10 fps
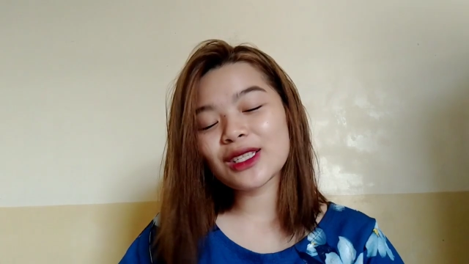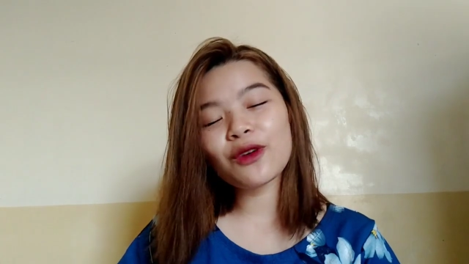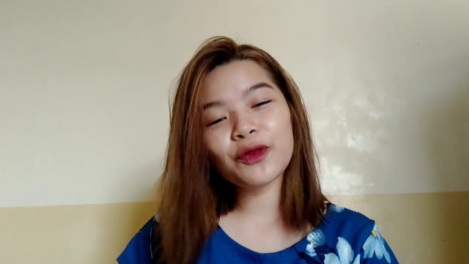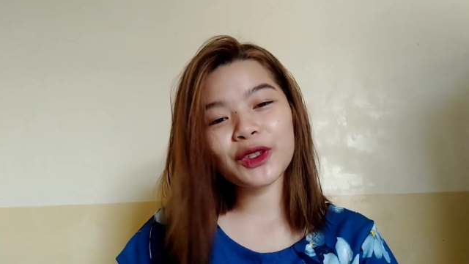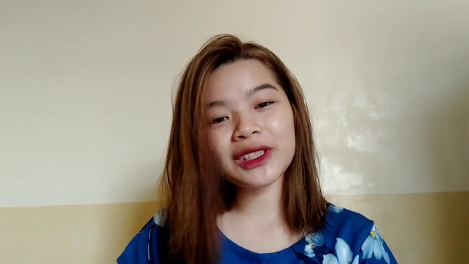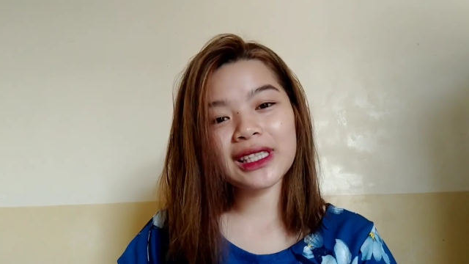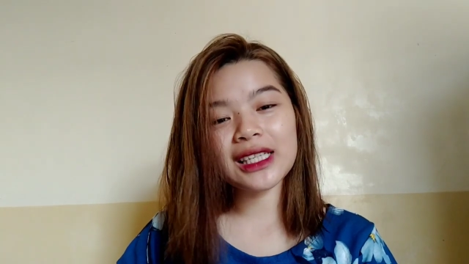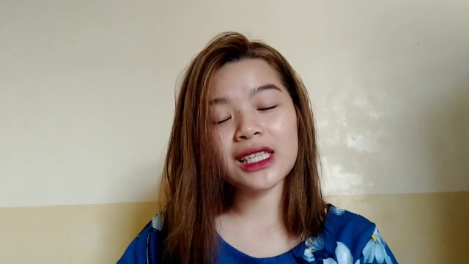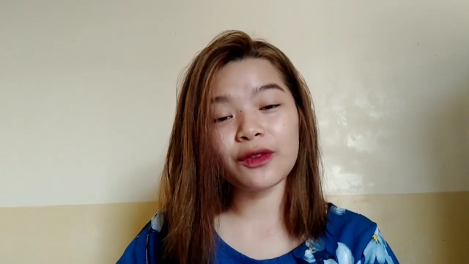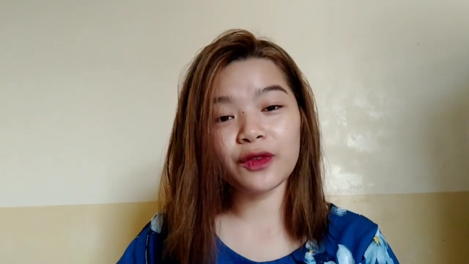So for
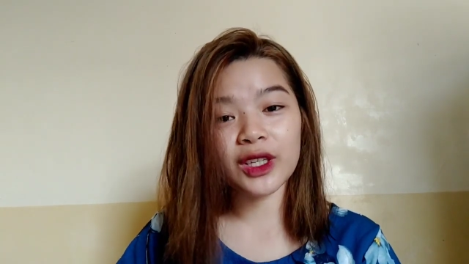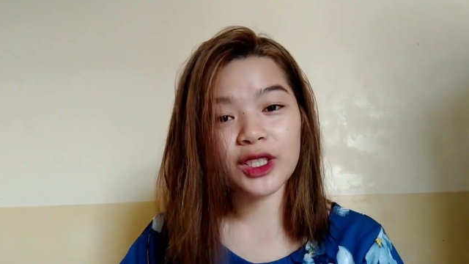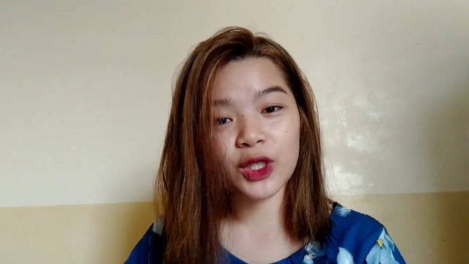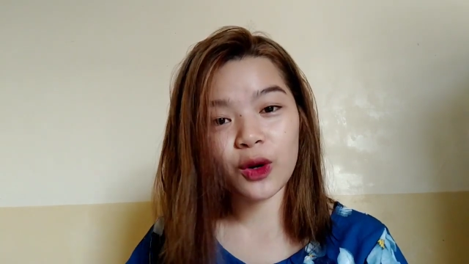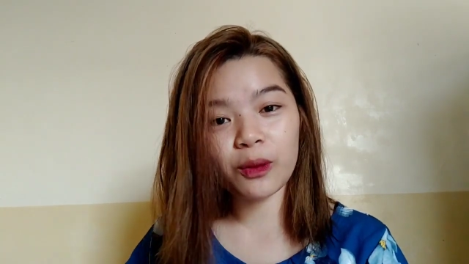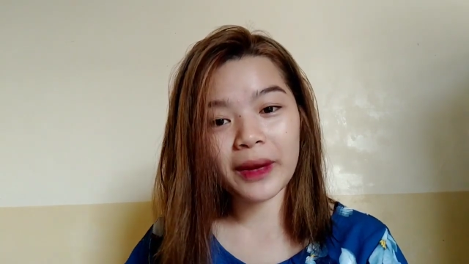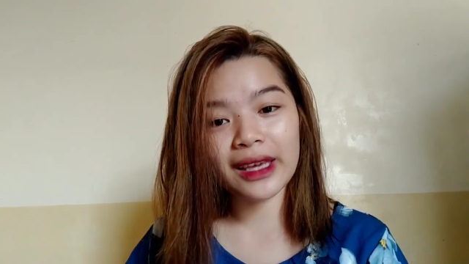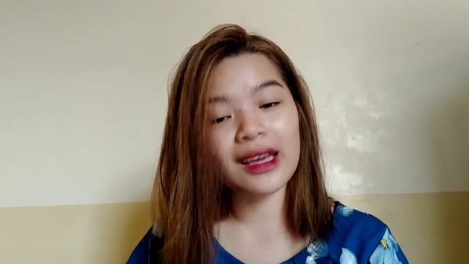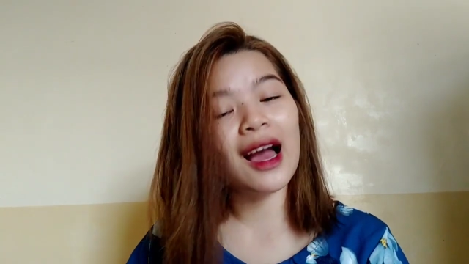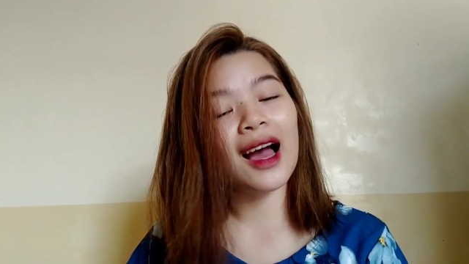today's video,
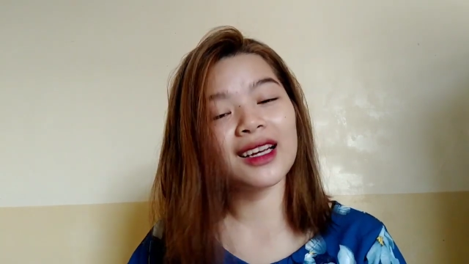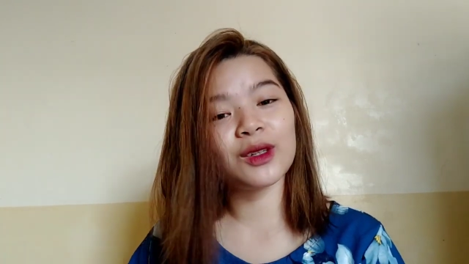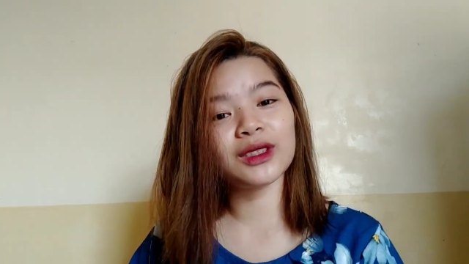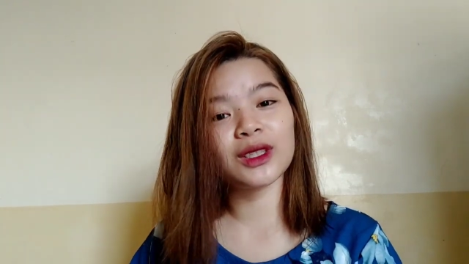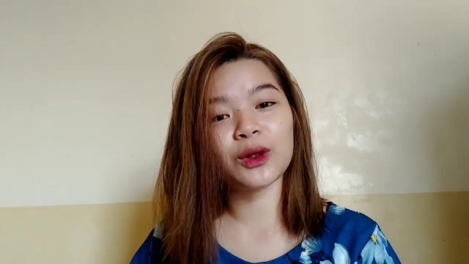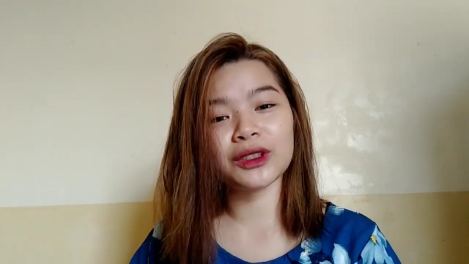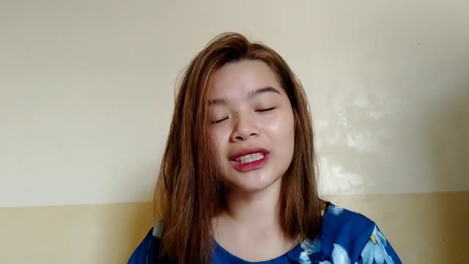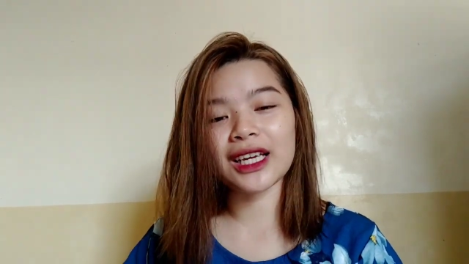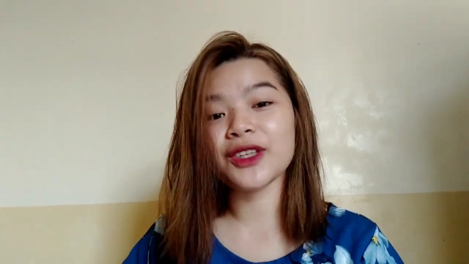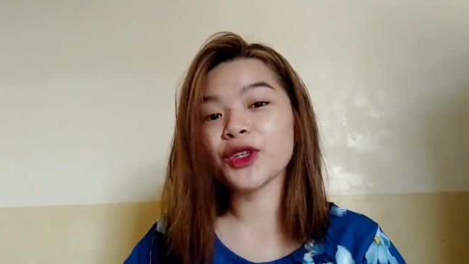may i-announce ako
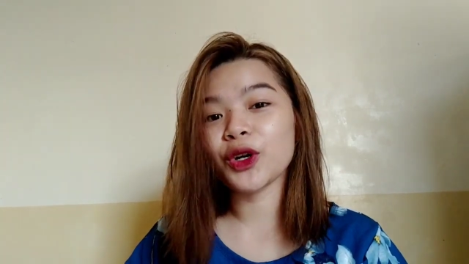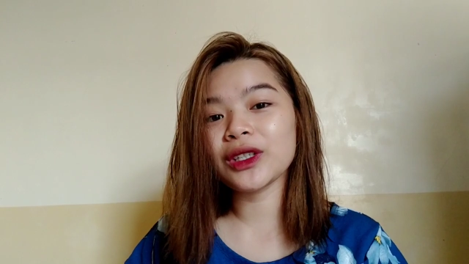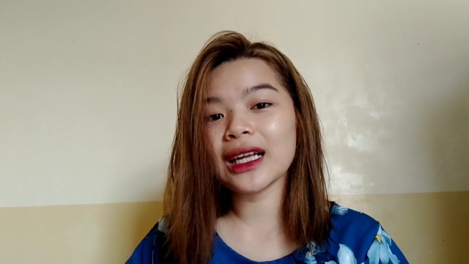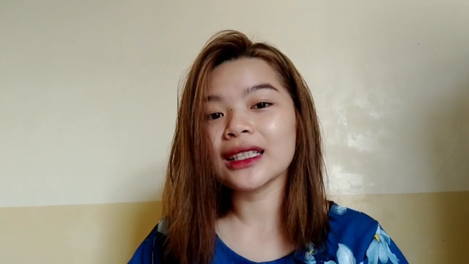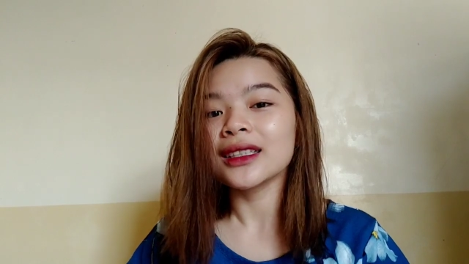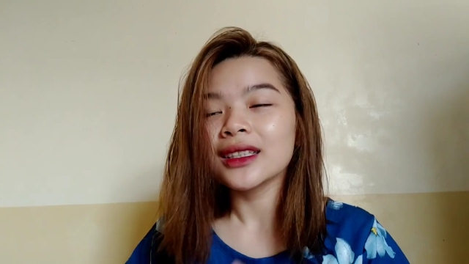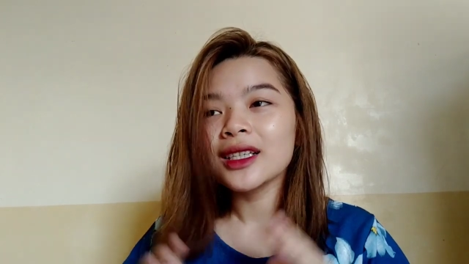sa inyo na